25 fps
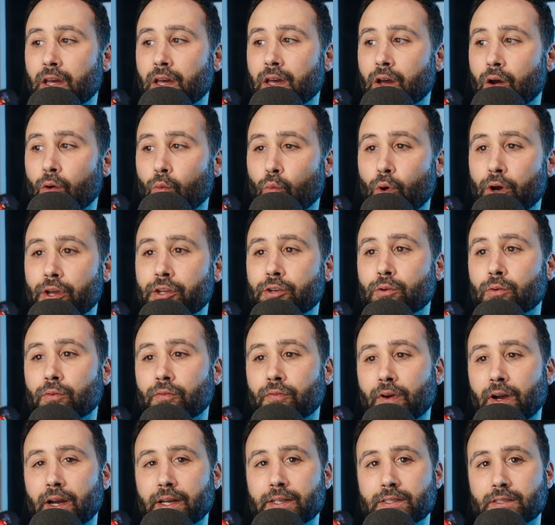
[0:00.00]
What you'll
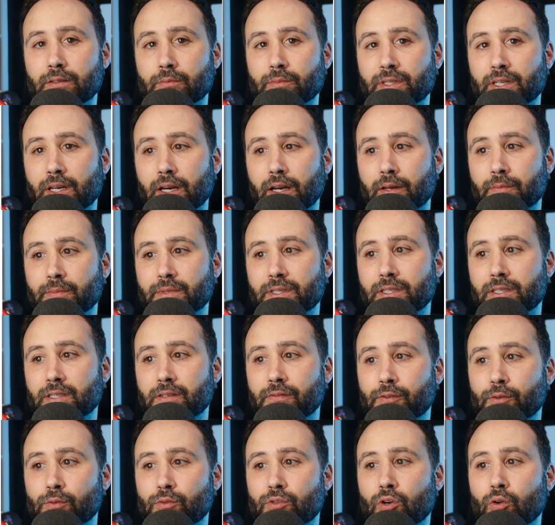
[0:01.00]
find sometimes is if
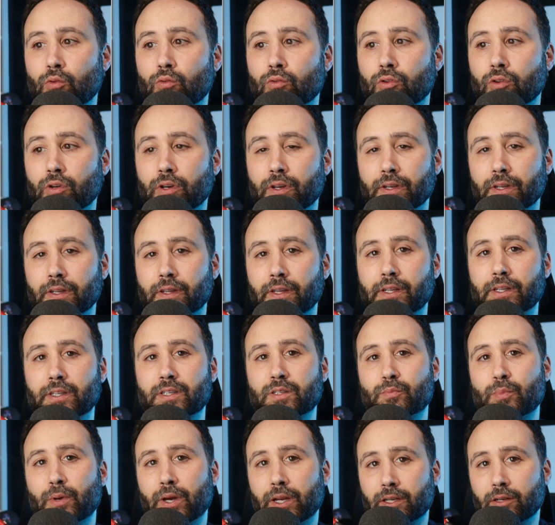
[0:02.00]
you don't look into the
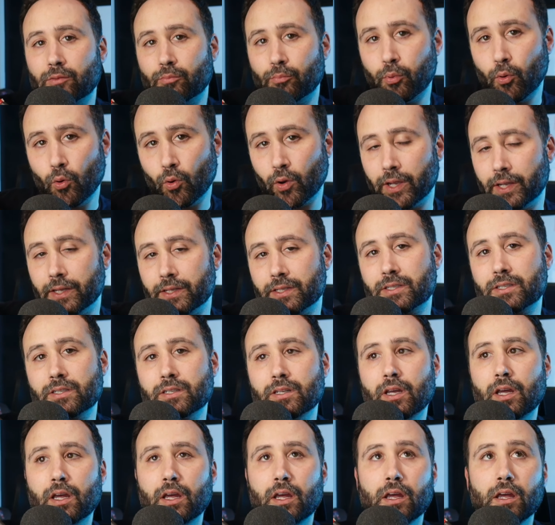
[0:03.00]
expected points,
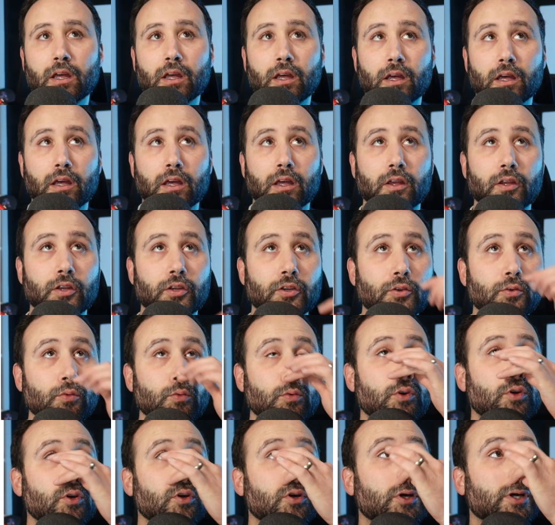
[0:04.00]
you
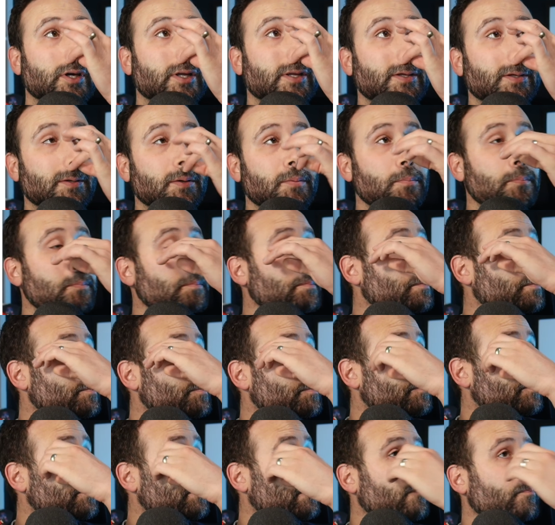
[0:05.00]
could
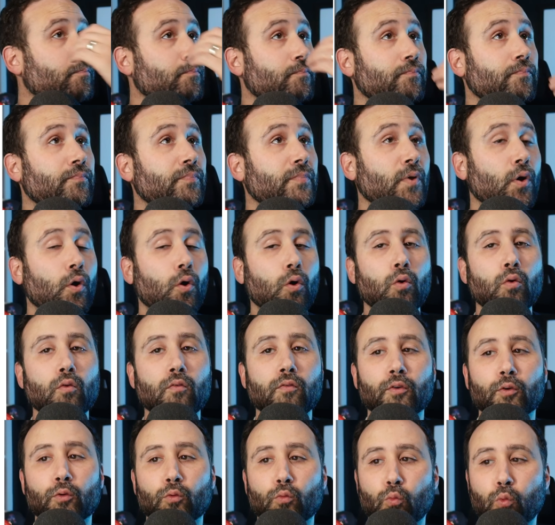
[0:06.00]

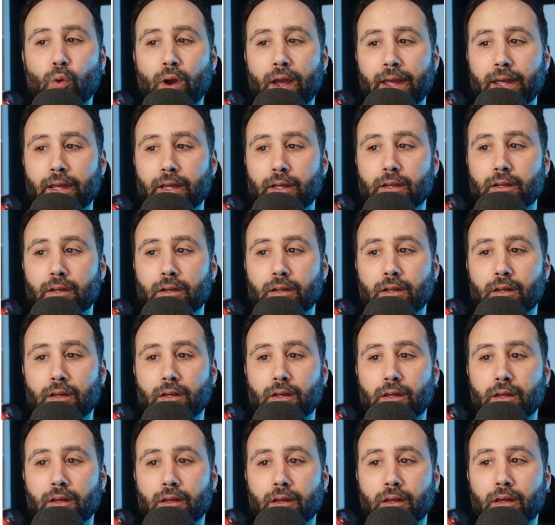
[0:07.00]
overweight
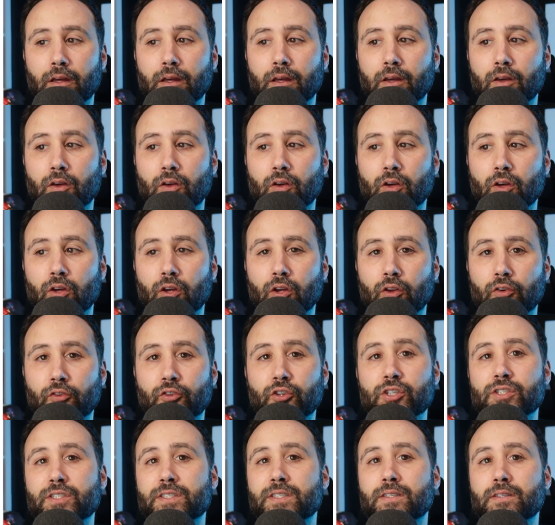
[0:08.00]

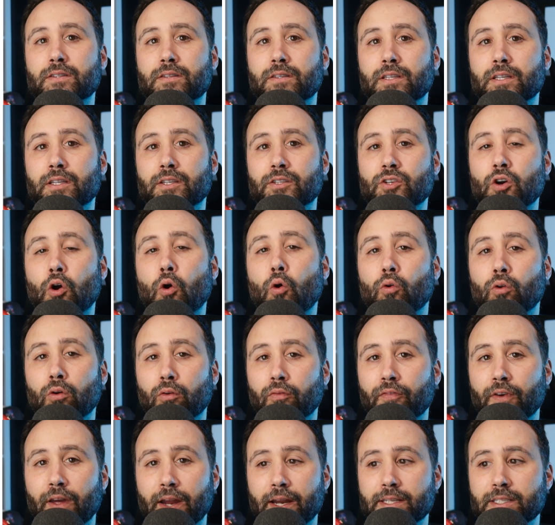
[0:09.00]
just the total
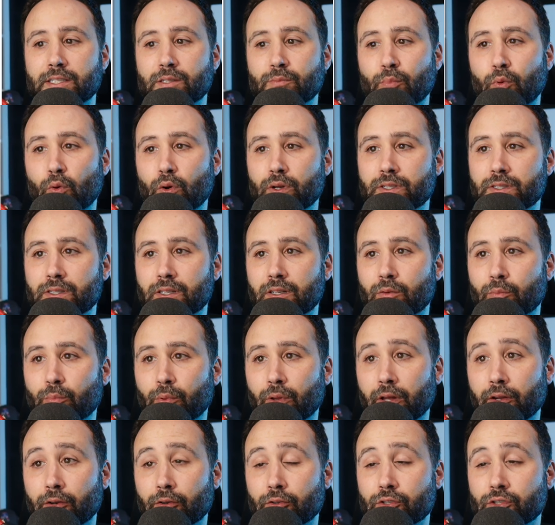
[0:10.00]
fantasy points that a
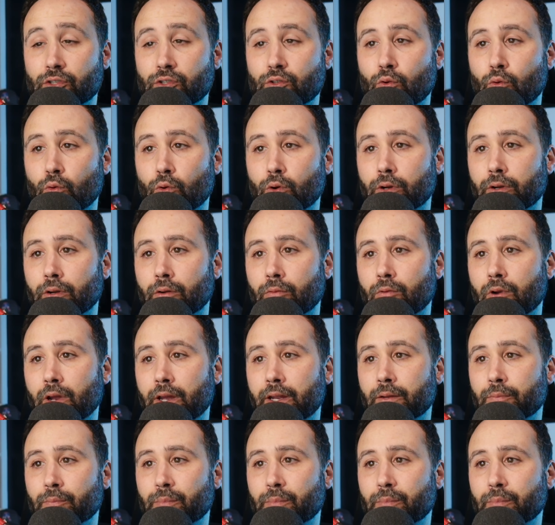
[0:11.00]
player scored, right?